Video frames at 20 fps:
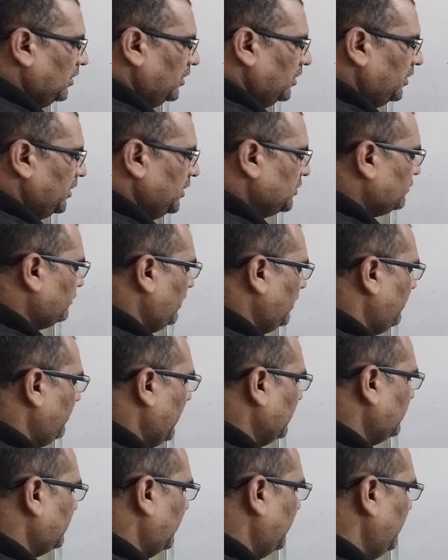
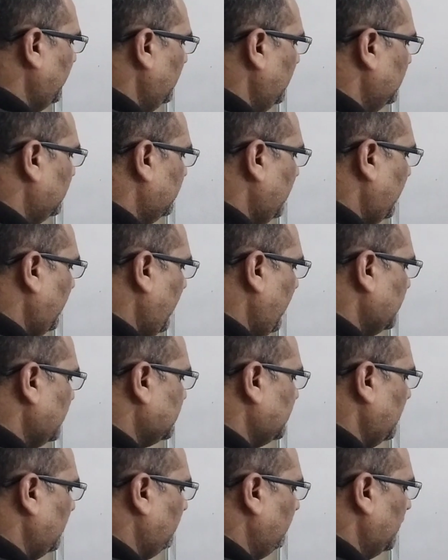3, then x
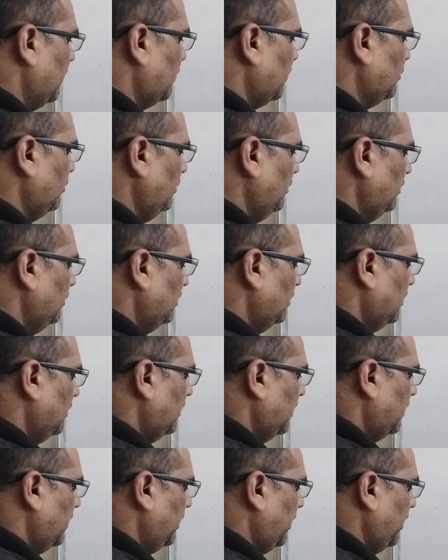equal to
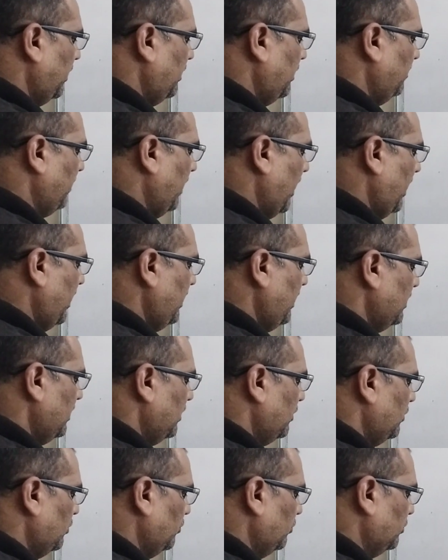d by
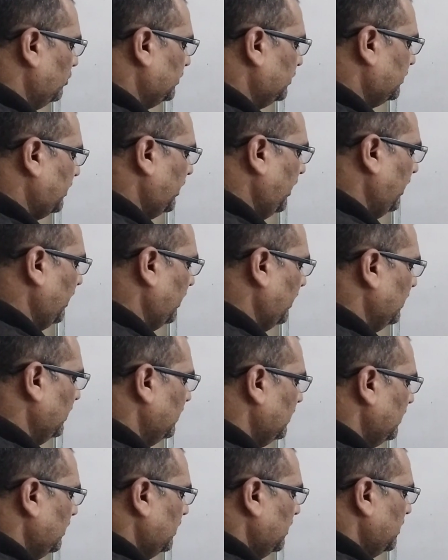root 3.
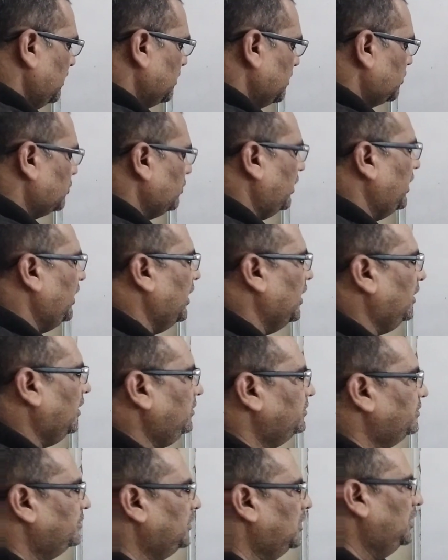So here
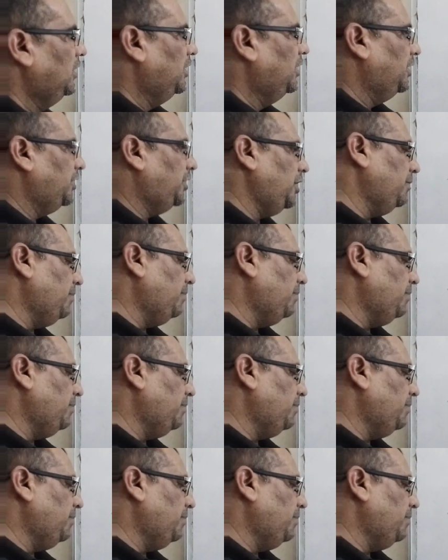d